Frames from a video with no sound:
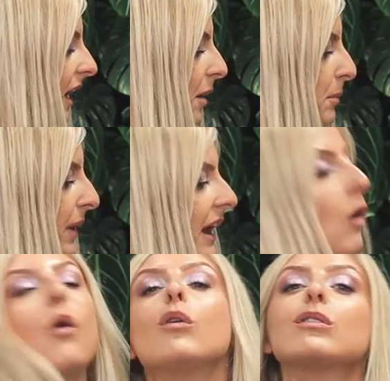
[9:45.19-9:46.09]
Um, but I
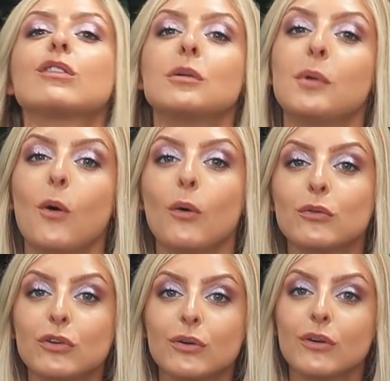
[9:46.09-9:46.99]
also
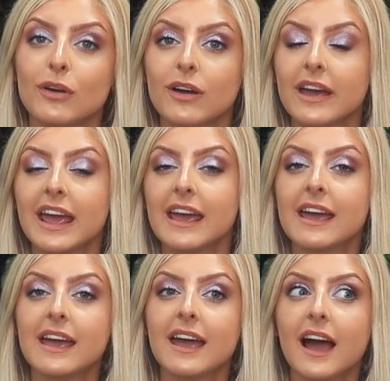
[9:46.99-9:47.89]
bought
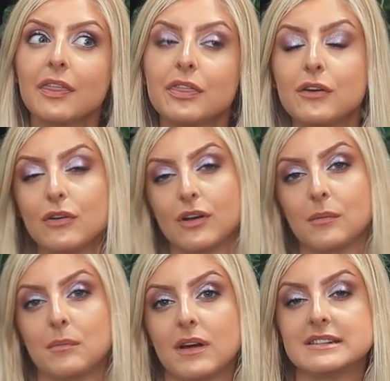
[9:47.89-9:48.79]
a Anthurium